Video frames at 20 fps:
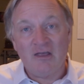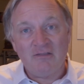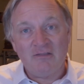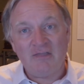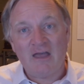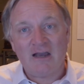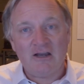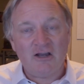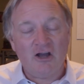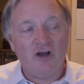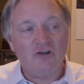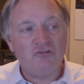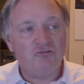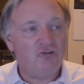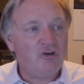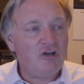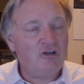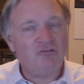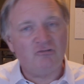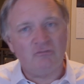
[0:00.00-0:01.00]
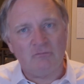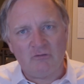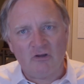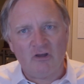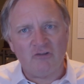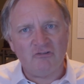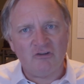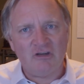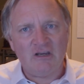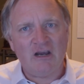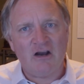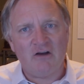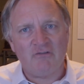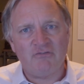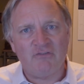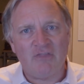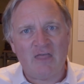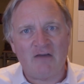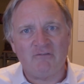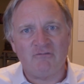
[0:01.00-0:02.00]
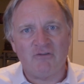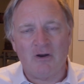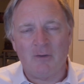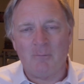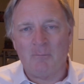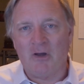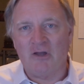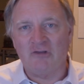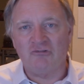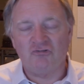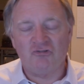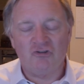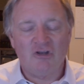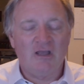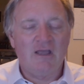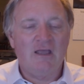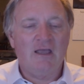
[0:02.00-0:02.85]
that country doesn't care for that very much.